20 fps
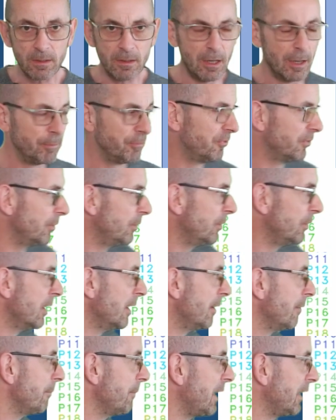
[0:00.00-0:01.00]
Up to
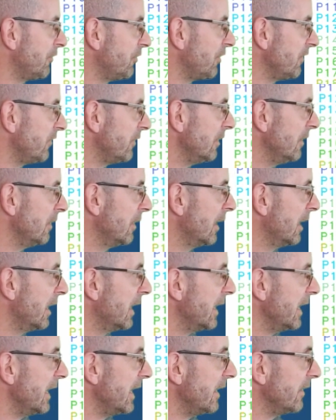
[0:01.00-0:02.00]
Manchester,
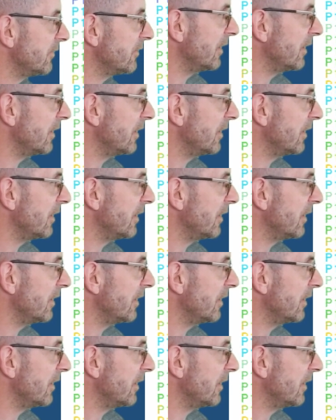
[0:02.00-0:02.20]
it's